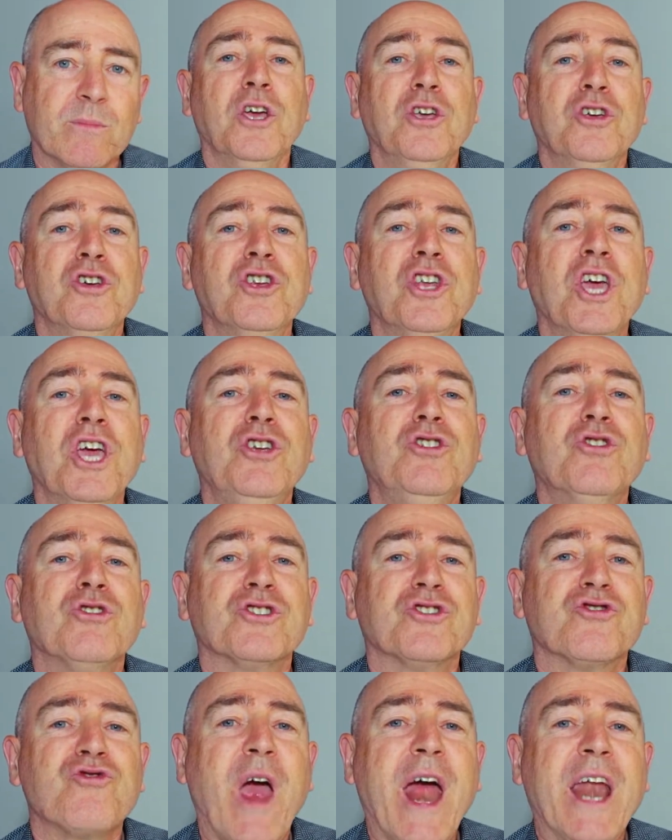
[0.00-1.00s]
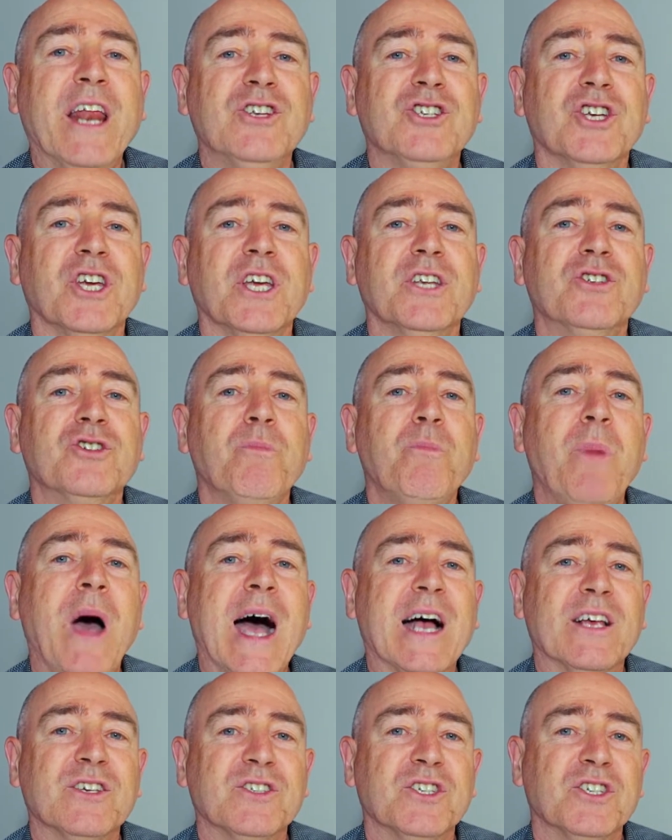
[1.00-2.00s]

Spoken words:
You need your strategy to pass the